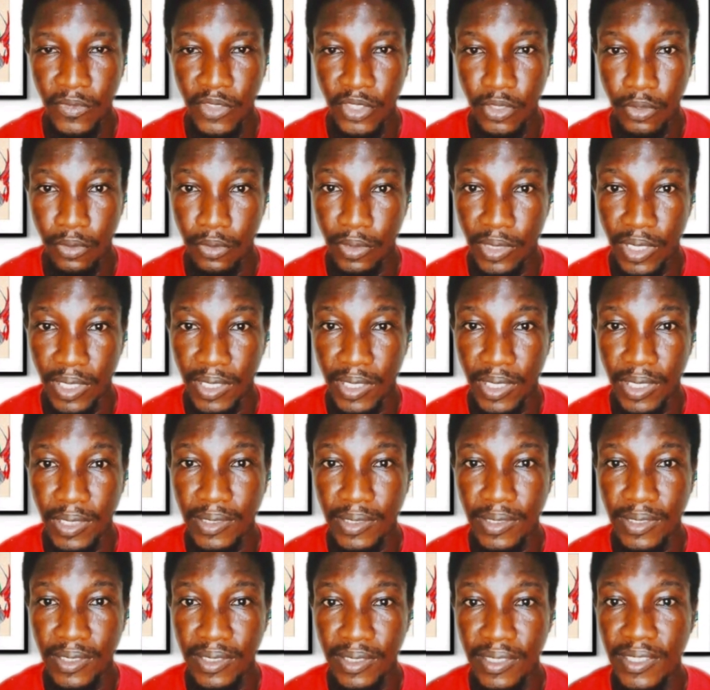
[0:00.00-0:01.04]
Do you get
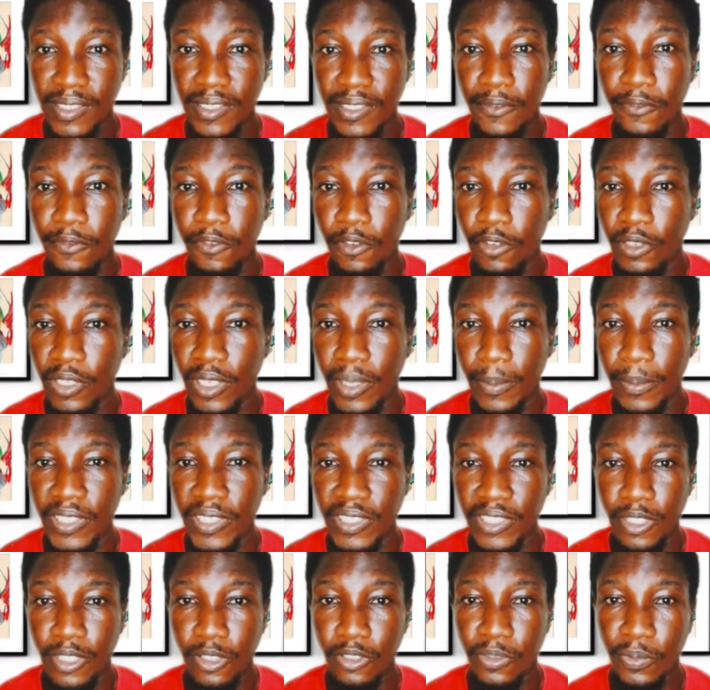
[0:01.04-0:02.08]
that? It is a 4-year
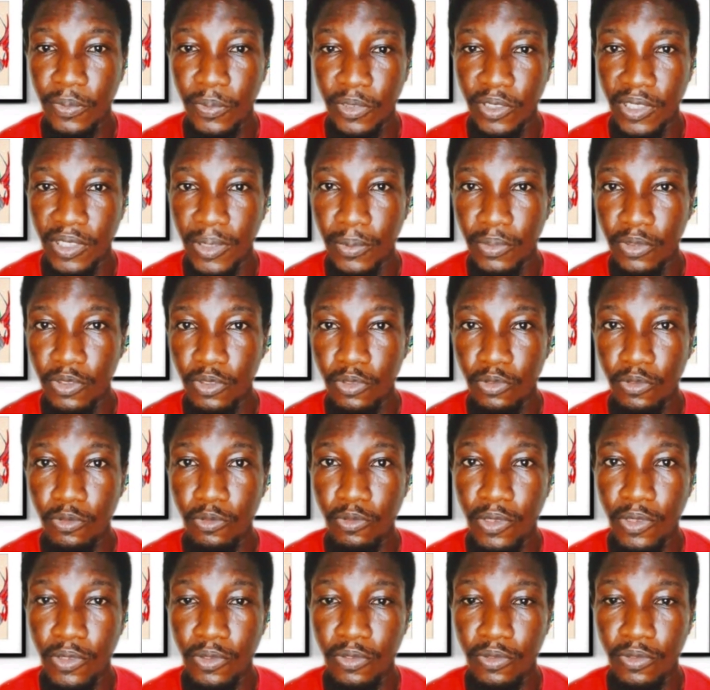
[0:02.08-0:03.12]
bachelor's program. So do
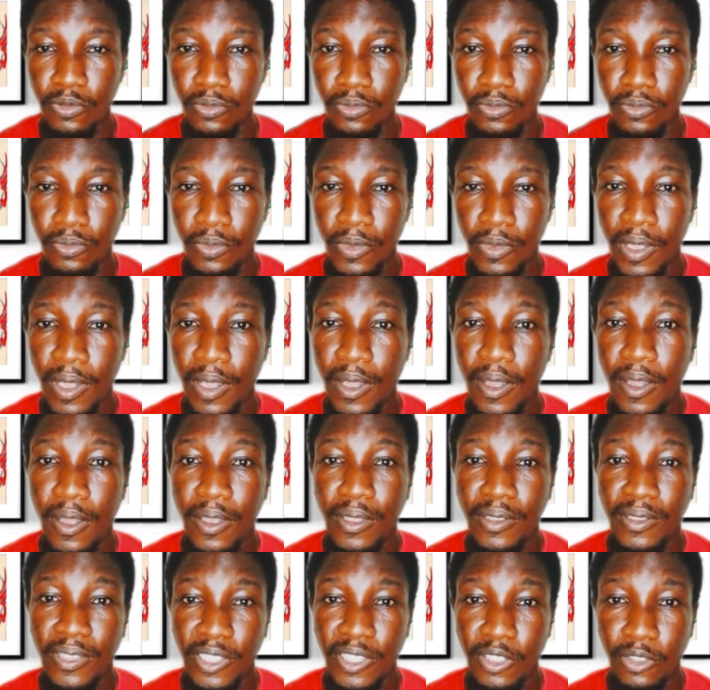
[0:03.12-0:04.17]
well to
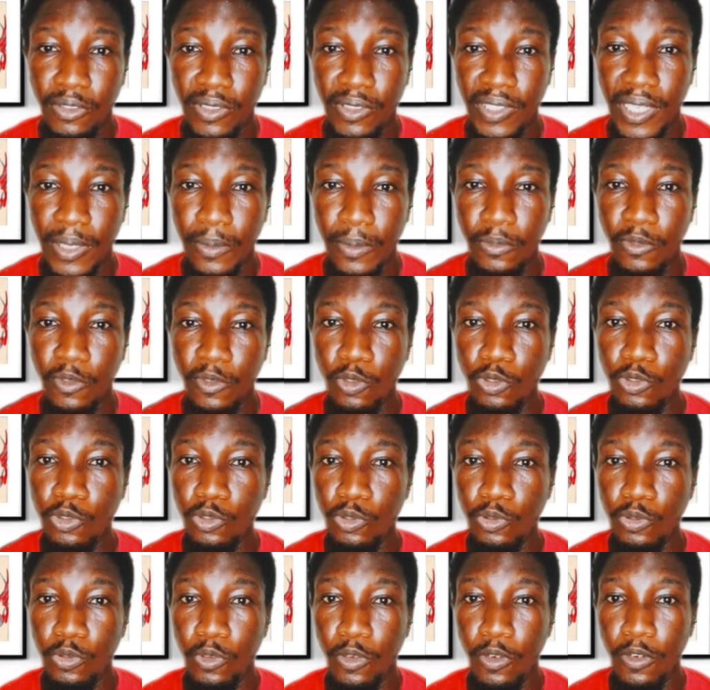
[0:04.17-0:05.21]
take your time, go
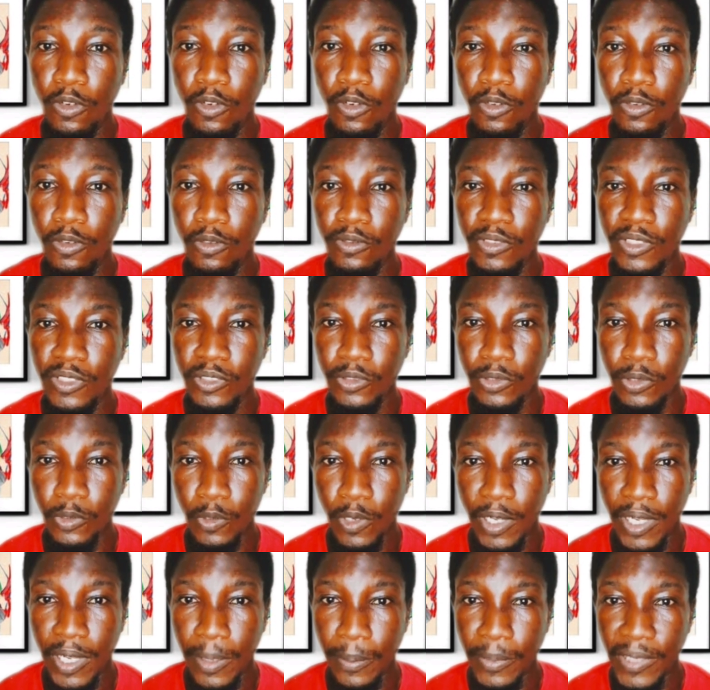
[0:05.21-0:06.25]
through all the
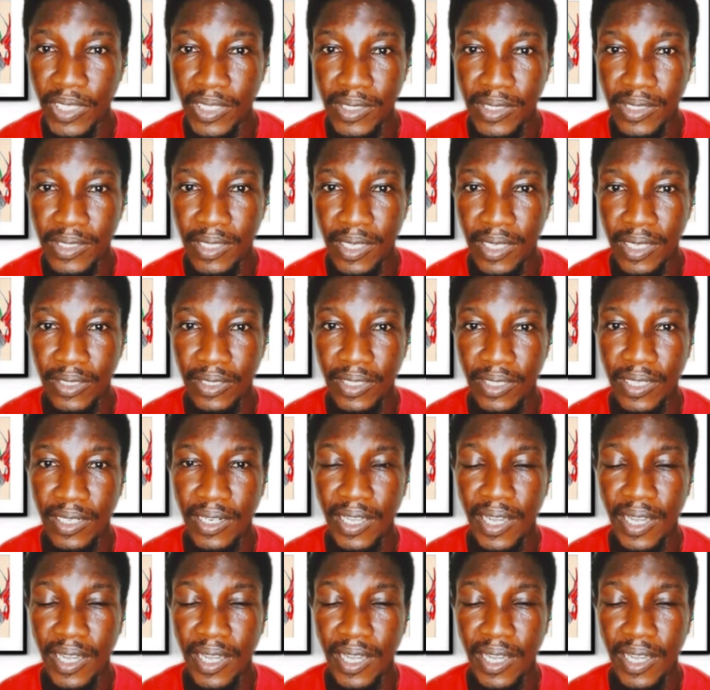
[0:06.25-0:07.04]
requirements and then